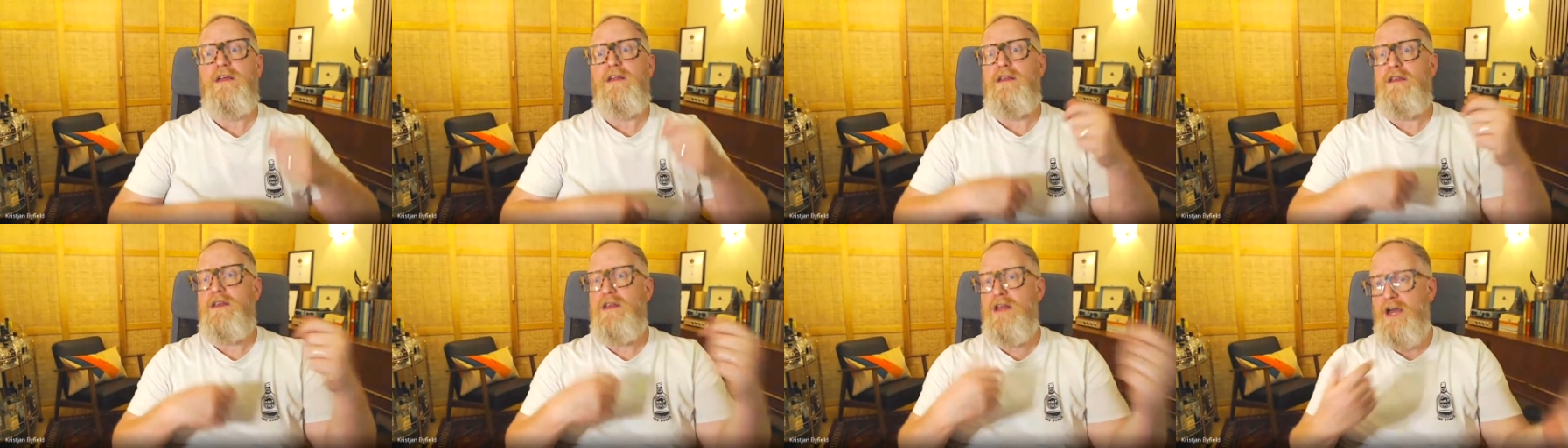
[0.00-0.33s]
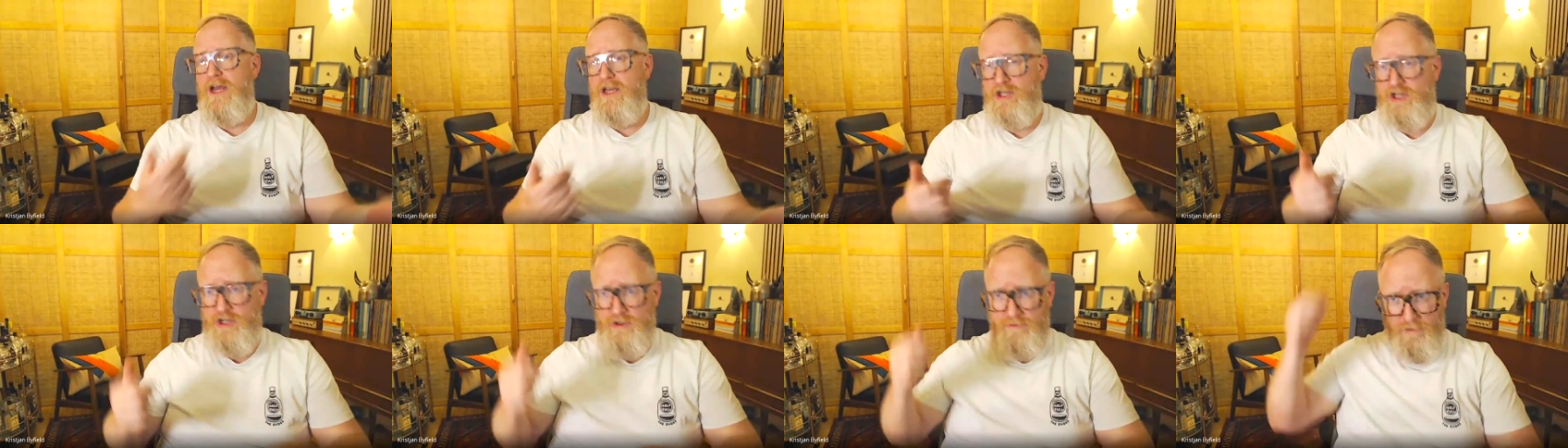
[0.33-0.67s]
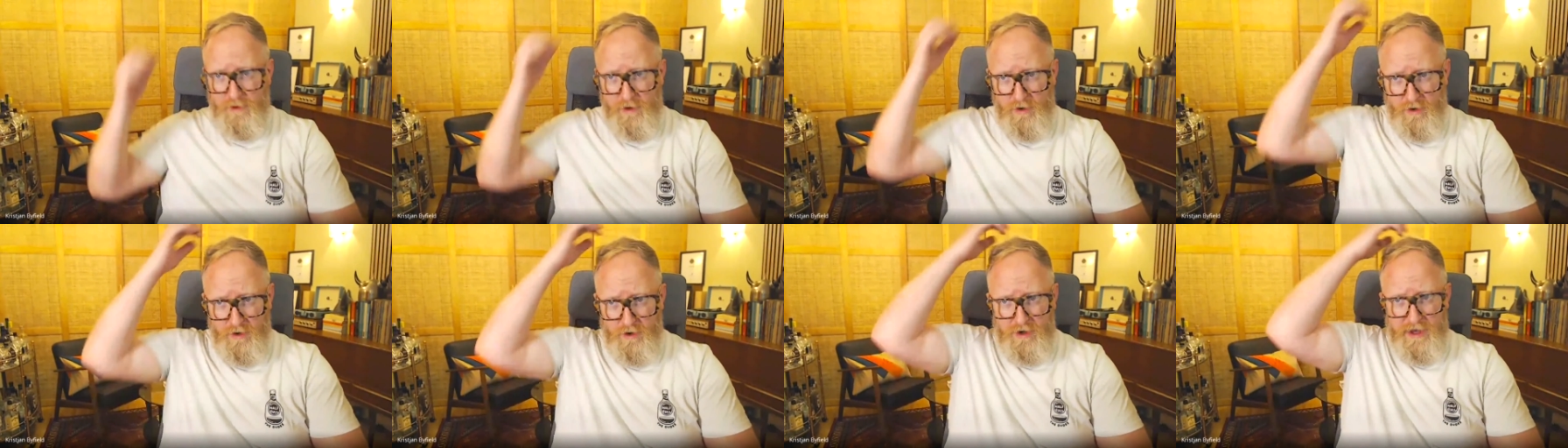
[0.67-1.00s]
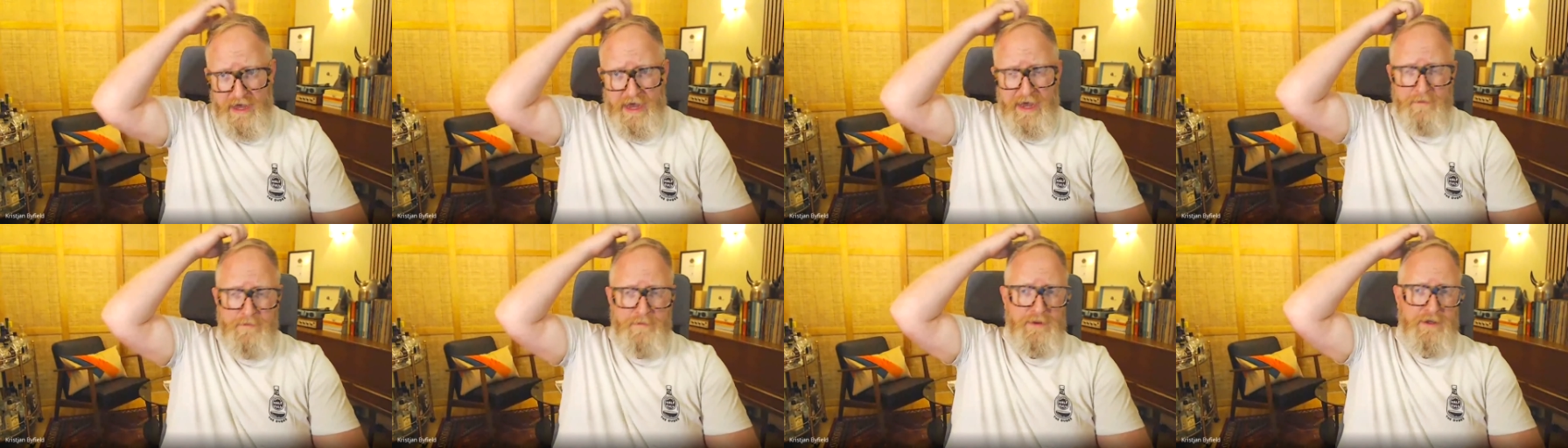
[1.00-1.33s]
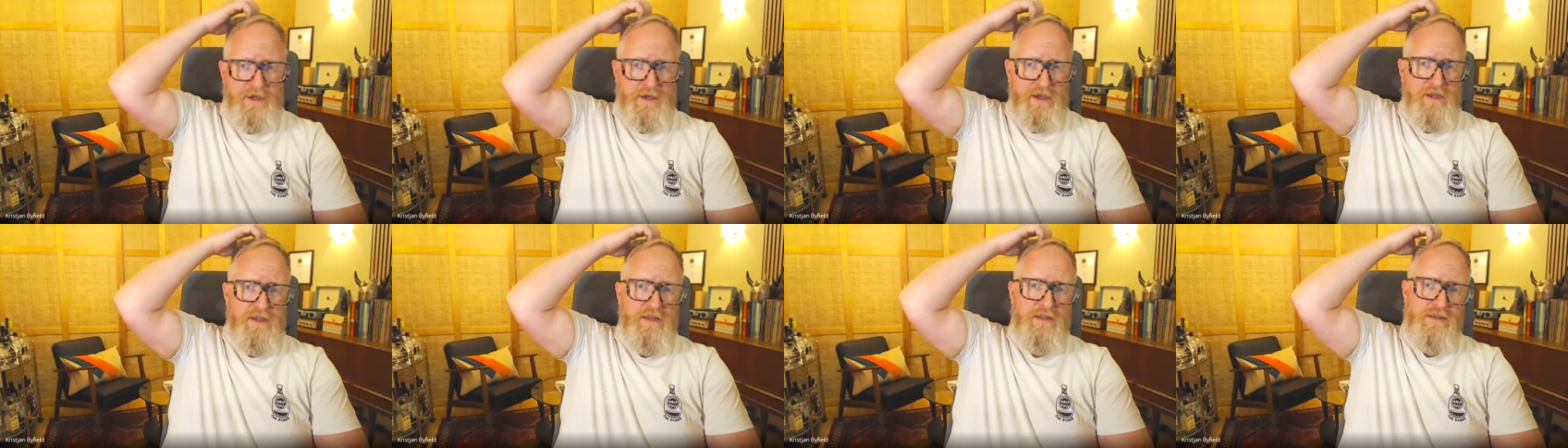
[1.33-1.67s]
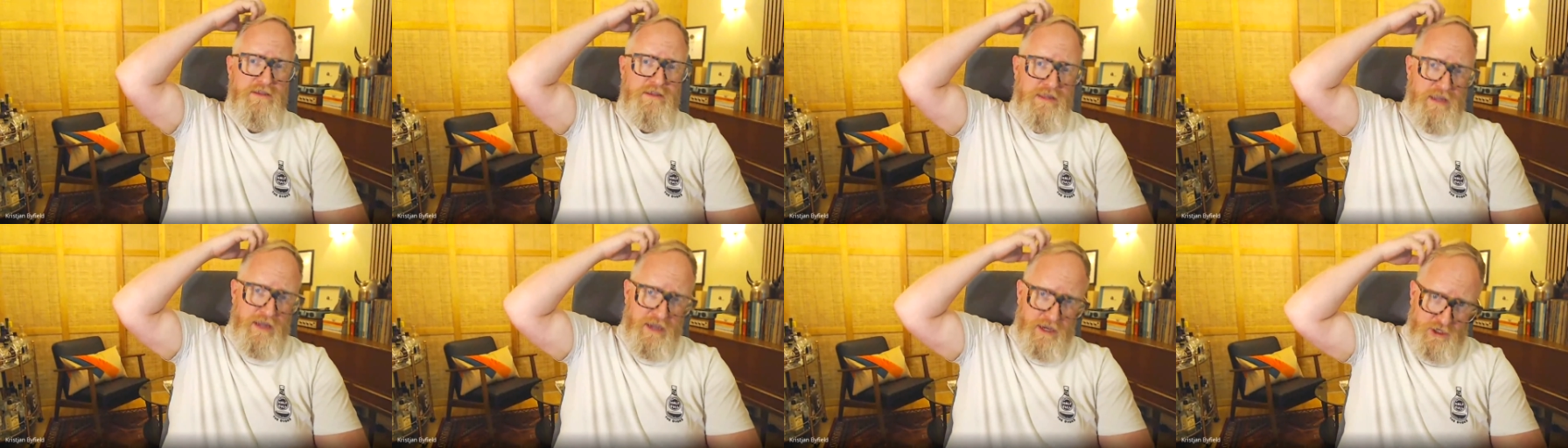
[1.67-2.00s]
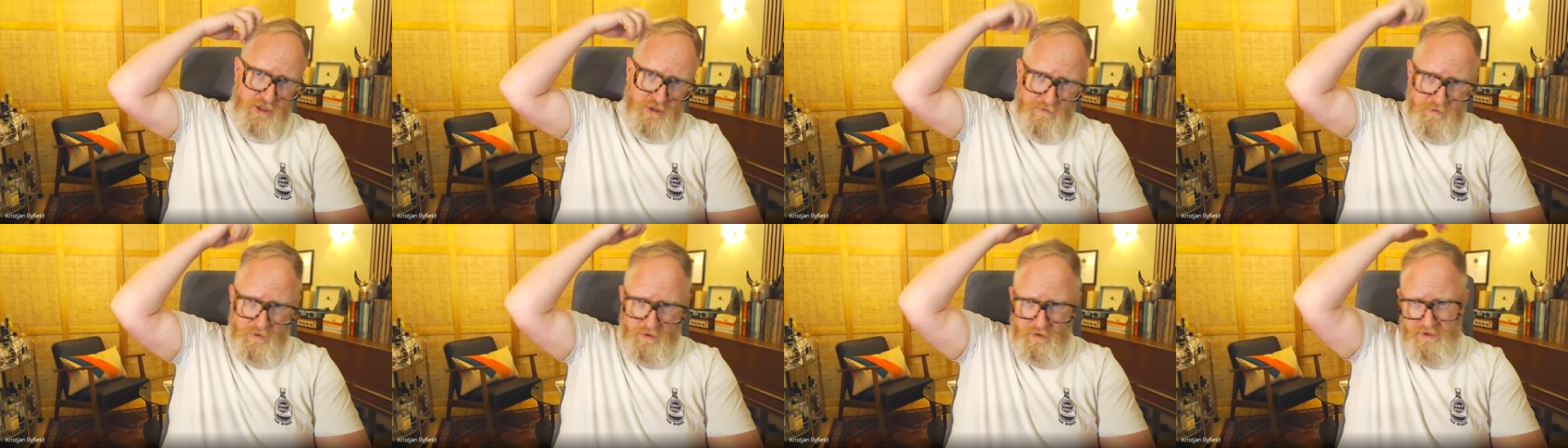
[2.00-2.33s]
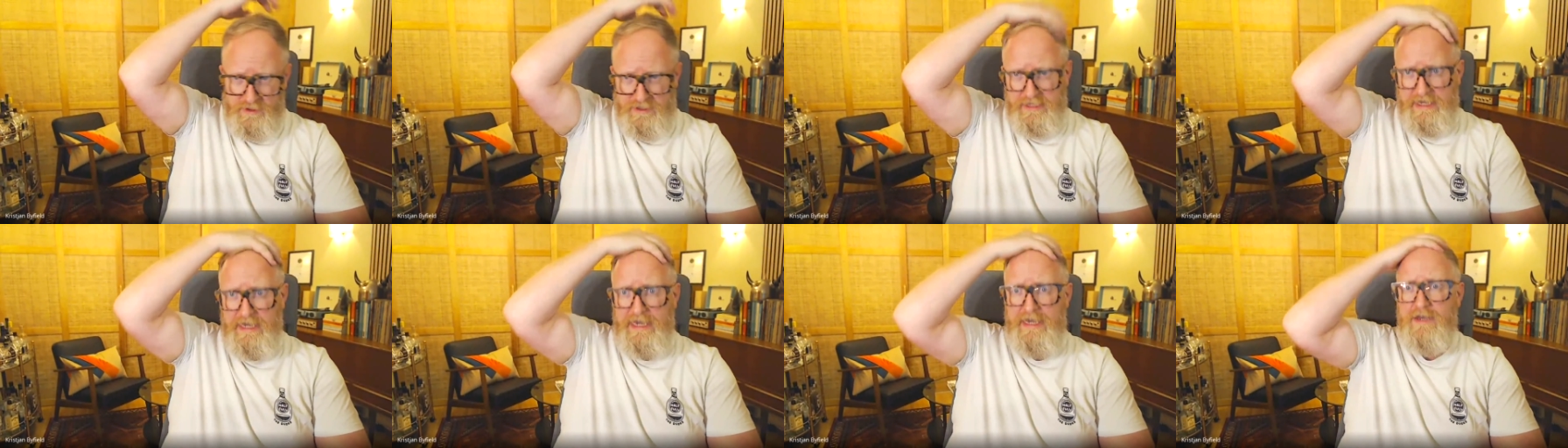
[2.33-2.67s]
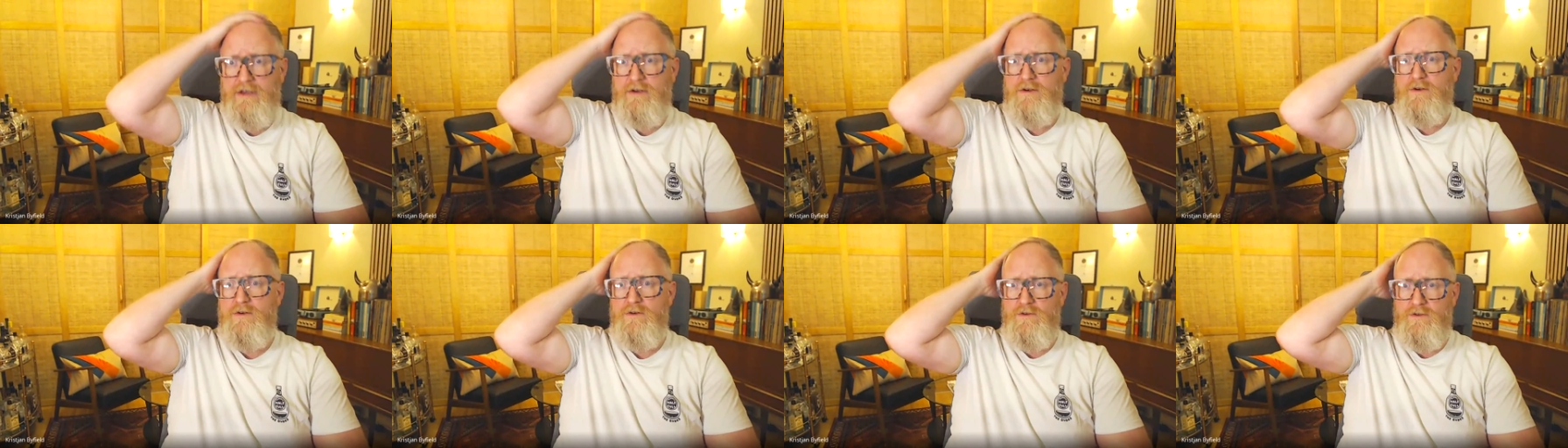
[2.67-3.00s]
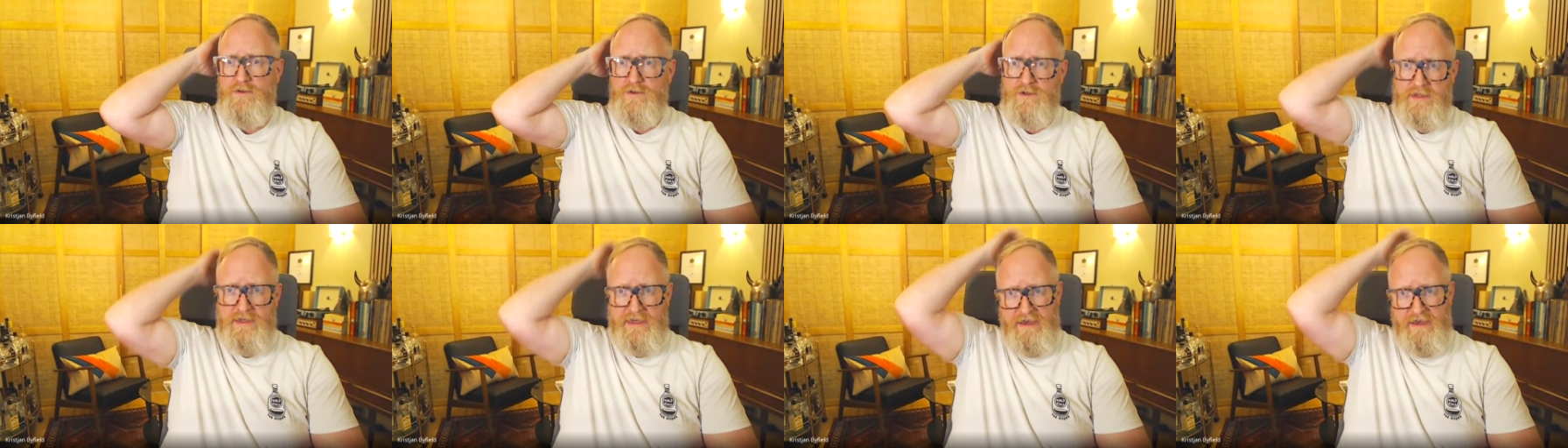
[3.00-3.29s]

nurture more applicants, nurture more deals,